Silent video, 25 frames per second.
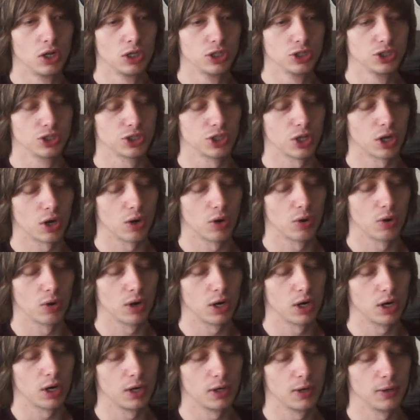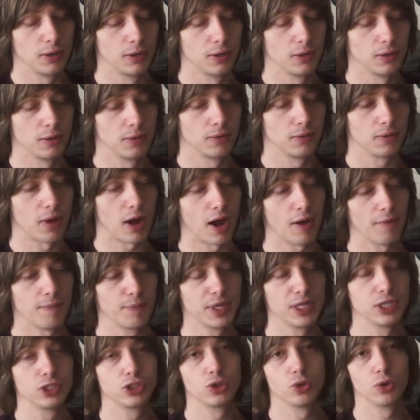so uh, I've
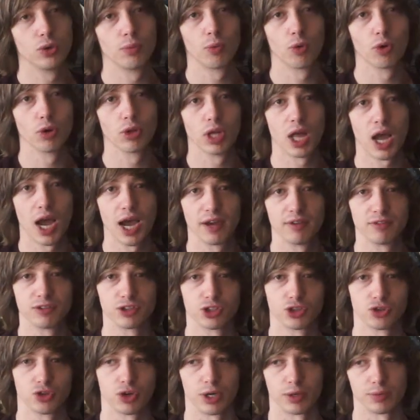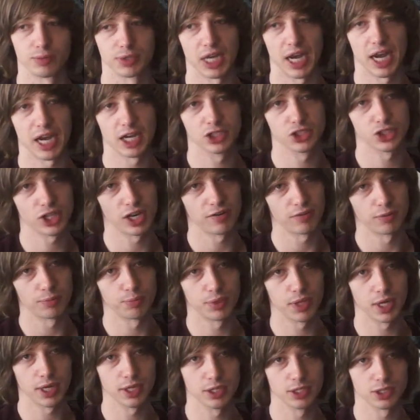been doing more live streams. I actually have a
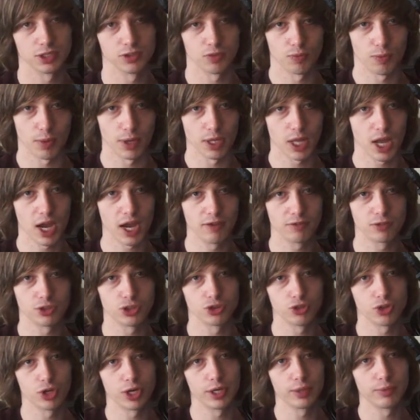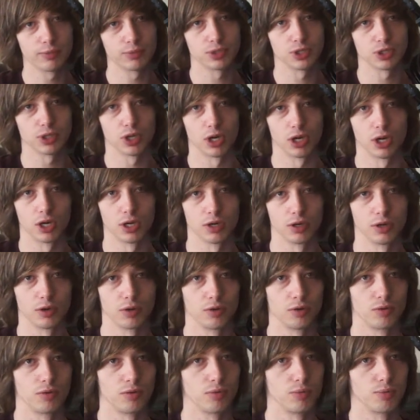playlist for my live streams.
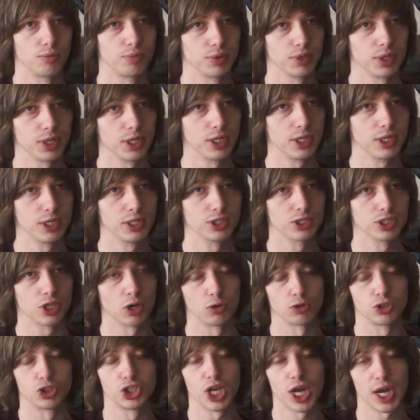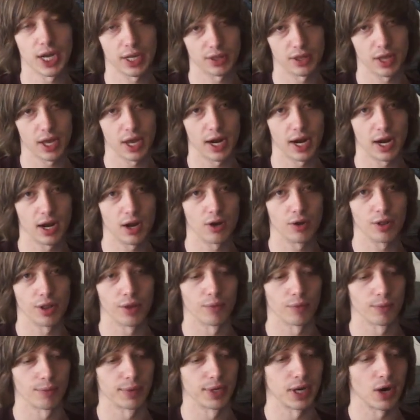Uh, please go check that out.
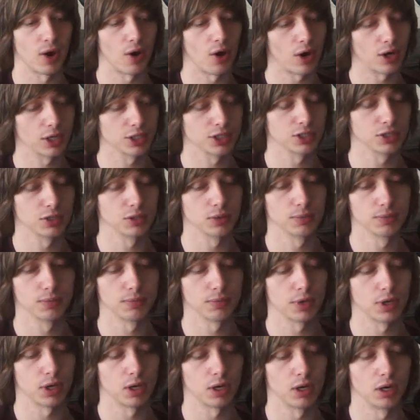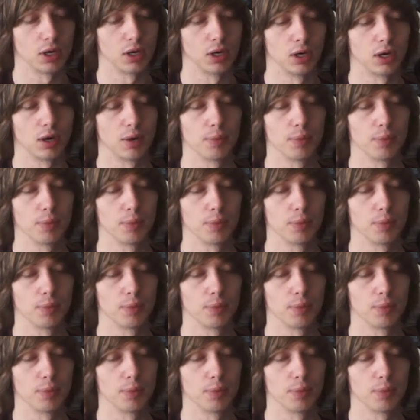That would be awesome. Uh, I